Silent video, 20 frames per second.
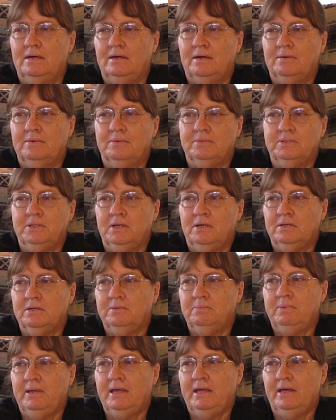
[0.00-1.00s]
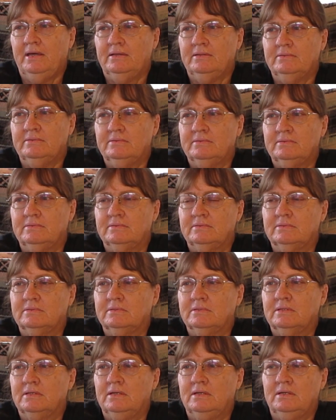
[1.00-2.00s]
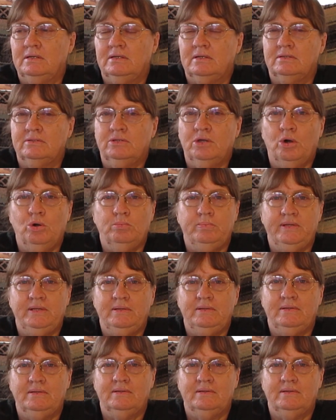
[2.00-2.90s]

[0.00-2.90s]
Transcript: I'm going to talk about Toby.